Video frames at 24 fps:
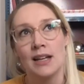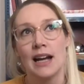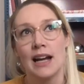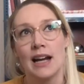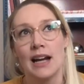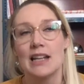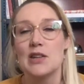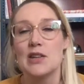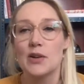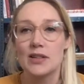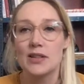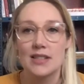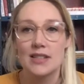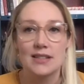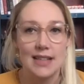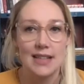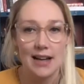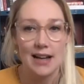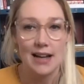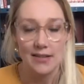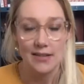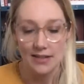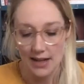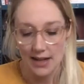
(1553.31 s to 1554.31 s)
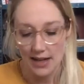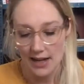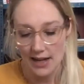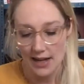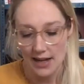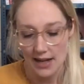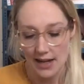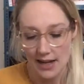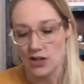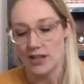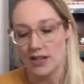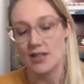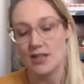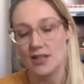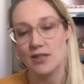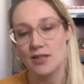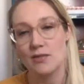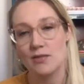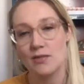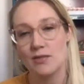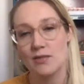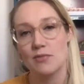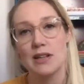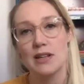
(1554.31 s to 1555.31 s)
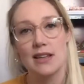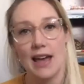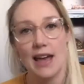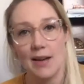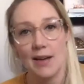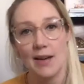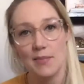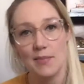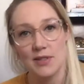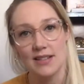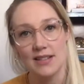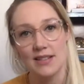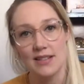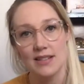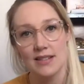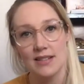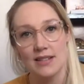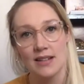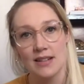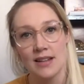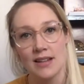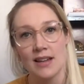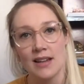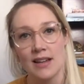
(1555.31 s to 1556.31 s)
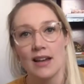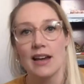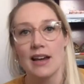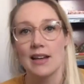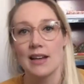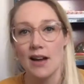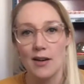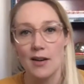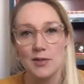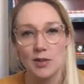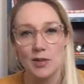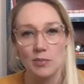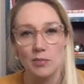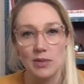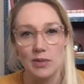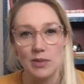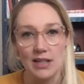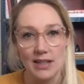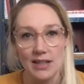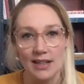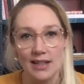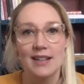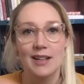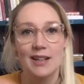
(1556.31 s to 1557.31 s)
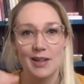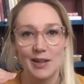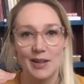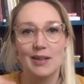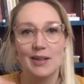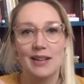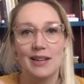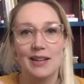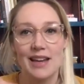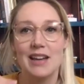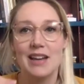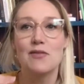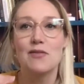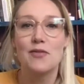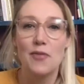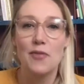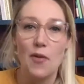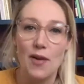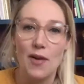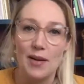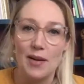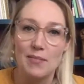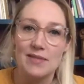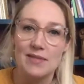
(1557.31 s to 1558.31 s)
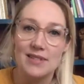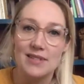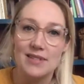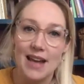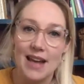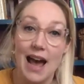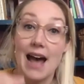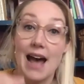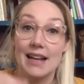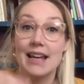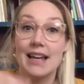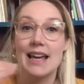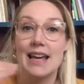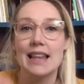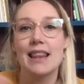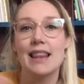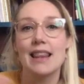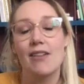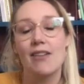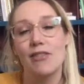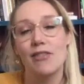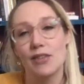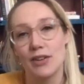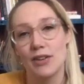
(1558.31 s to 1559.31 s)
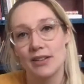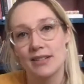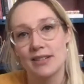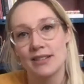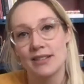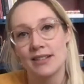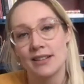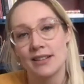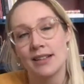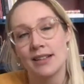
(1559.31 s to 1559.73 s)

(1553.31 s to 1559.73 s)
And you could sit down and just read the captions and also be informed at a level.